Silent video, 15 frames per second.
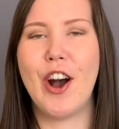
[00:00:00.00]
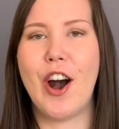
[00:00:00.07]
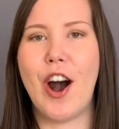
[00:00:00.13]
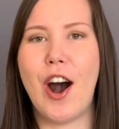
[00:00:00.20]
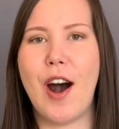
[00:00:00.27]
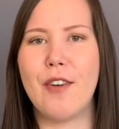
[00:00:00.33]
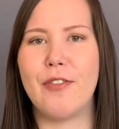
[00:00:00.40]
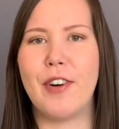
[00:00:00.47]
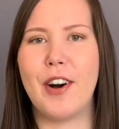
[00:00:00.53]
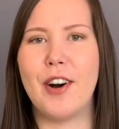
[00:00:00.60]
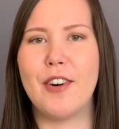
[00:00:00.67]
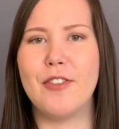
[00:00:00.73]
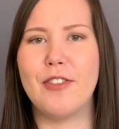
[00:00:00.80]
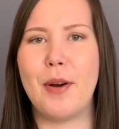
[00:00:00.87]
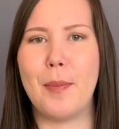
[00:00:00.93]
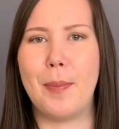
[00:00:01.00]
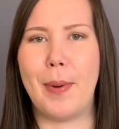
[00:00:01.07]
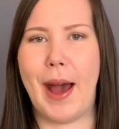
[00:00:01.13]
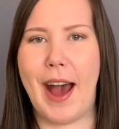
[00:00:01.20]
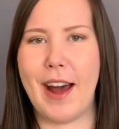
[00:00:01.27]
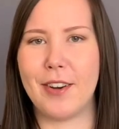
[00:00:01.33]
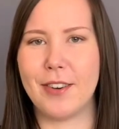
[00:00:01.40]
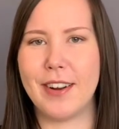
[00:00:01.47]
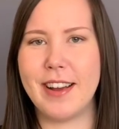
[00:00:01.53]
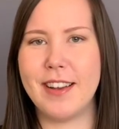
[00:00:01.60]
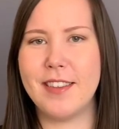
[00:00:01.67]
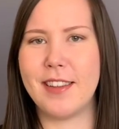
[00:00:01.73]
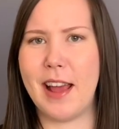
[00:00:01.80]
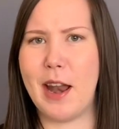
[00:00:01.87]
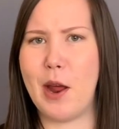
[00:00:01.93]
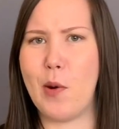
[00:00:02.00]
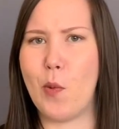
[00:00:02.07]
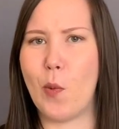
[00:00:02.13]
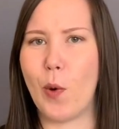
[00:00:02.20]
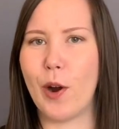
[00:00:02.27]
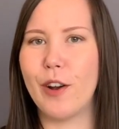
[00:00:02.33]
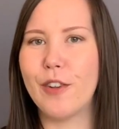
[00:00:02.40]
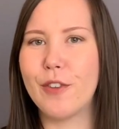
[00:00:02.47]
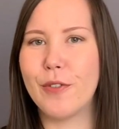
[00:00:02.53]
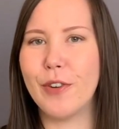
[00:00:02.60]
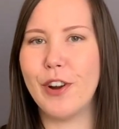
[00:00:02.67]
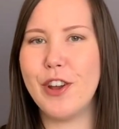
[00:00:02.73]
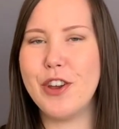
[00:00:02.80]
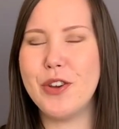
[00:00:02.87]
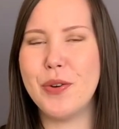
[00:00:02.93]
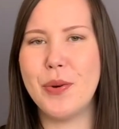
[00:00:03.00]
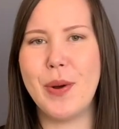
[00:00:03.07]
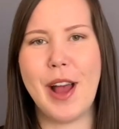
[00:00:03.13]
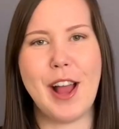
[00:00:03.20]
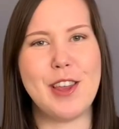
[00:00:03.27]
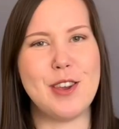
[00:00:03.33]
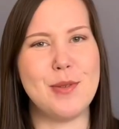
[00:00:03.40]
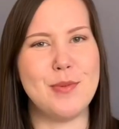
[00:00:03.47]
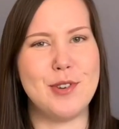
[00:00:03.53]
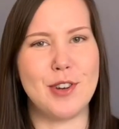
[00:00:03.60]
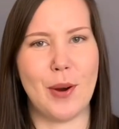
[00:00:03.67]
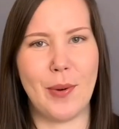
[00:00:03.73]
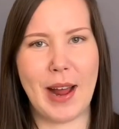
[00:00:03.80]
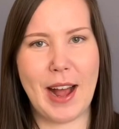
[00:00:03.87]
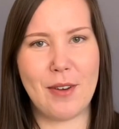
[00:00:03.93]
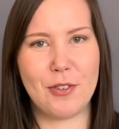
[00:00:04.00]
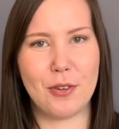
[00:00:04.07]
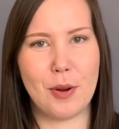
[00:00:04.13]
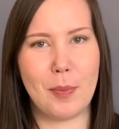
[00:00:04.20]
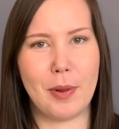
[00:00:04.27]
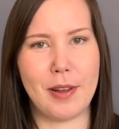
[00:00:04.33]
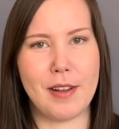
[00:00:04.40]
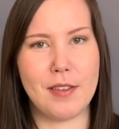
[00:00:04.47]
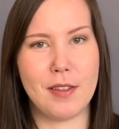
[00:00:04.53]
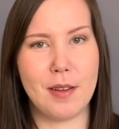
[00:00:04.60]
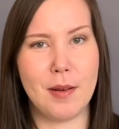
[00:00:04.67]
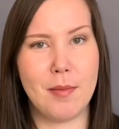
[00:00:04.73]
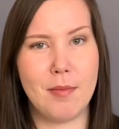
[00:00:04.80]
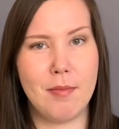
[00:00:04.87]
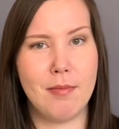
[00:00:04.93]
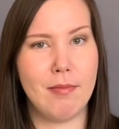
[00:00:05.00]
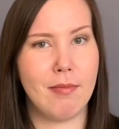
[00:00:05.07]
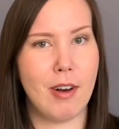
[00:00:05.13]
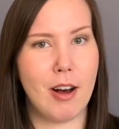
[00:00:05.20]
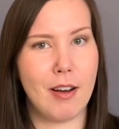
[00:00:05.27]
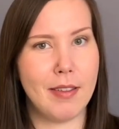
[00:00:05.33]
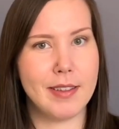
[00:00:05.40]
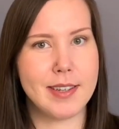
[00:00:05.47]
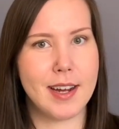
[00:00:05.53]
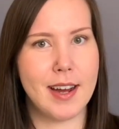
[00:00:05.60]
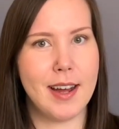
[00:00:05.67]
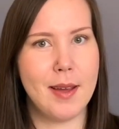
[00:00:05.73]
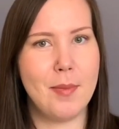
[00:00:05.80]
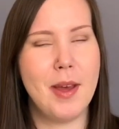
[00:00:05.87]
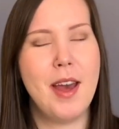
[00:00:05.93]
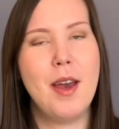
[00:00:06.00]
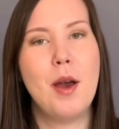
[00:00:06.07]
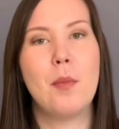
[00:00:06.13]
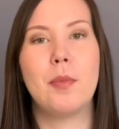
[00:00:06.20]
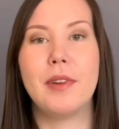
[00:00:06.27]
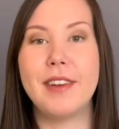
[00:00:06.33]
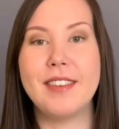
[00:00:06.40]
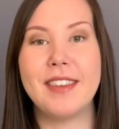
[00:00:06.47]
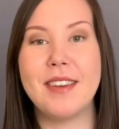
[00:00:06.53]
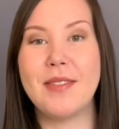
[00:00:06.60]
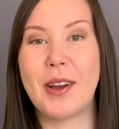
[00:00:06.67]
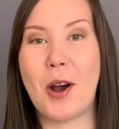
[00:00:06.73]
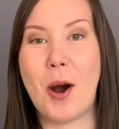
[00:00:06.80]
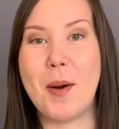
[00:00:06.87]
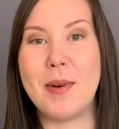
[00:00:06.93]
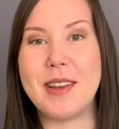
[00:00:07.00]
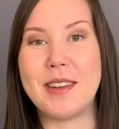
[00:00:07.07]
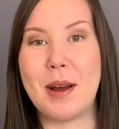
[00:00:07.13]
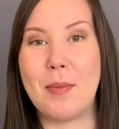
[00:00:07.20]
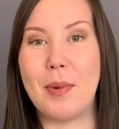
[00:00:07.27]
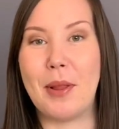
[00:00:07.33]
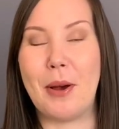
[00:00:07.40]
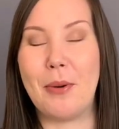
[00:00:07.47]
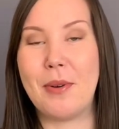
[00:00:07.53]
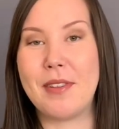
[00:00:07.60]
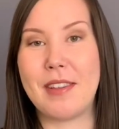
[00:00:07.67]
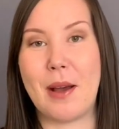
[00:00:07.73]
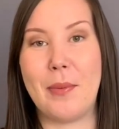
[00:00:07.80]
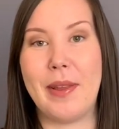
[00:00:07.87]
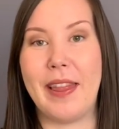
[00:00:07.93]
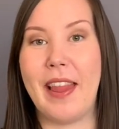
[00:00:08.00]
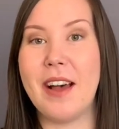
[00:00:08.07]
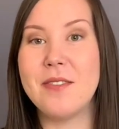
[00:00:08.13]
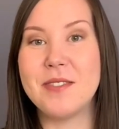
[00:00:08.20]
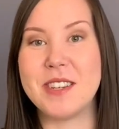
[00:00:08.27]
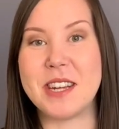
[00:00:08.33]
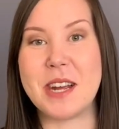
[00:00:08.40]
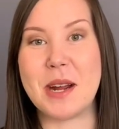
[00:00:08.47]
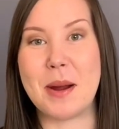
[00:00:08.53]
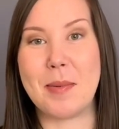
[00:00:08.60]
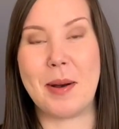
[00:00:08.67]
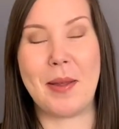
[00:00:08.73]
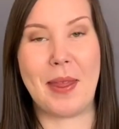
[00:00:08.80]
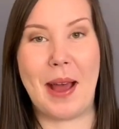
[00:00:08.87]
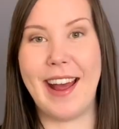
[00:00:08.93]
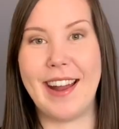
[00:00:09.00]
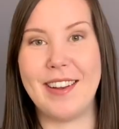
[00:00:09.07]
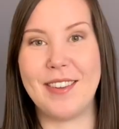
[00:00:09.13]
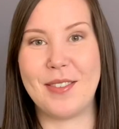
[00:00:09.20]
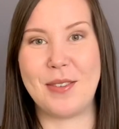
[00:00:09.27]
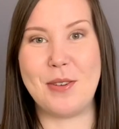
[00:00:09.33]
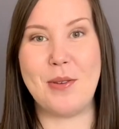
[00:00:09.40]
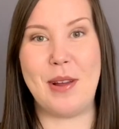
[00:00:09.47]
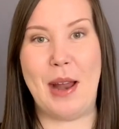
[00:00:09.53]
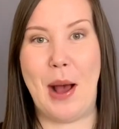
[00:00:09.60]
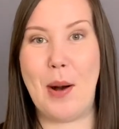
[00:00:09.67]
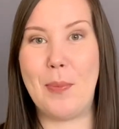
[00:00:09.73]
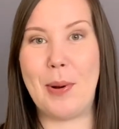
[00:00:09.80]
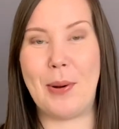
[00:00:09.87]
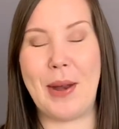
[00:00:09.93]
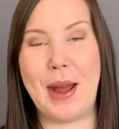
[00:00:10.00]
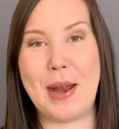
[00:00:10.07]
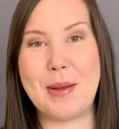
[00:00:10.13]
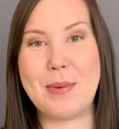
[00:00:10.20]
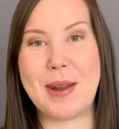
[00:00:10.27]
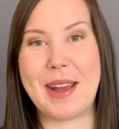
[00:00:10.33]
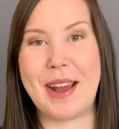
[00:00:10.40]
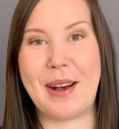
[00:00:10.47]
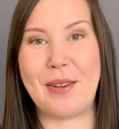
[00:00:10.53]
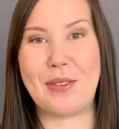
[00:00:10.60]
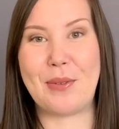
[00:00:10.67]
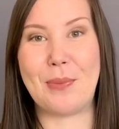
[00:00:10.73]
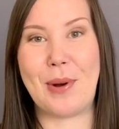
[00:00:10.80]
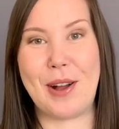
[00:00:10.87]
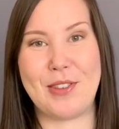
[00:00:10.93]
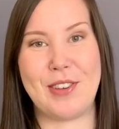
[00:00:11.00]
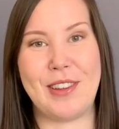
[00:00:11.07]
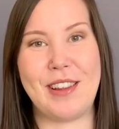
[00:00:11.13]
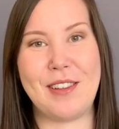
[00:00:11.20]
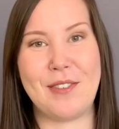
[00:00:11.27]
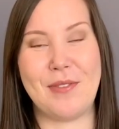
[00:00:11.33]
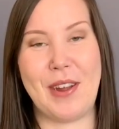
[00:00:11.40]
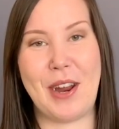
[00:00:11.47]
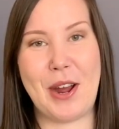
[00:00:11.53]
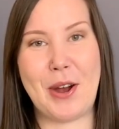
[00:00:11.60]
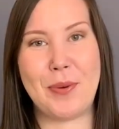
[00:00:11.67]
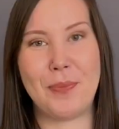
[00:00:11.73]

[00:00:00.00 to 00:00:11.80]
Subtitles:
off of batteries and it works for you and you don't have to replace them all the time, please leave a comment down below because I would love to hear about that, and so you can help out anybody else watching this video.